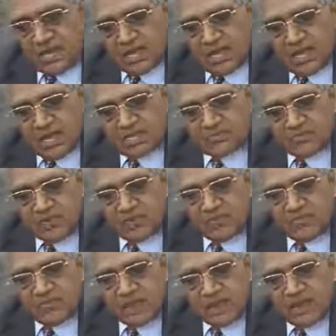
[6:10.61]
has
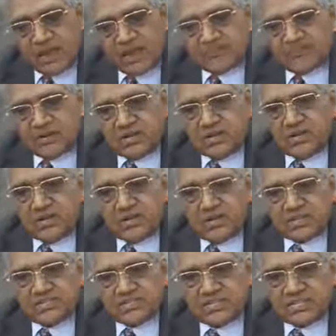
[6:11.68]
been very aptly
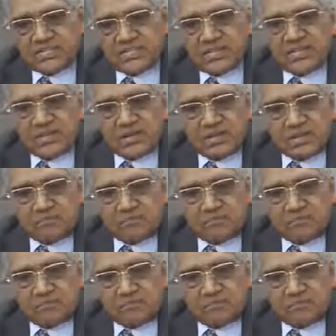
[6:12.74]
illustrated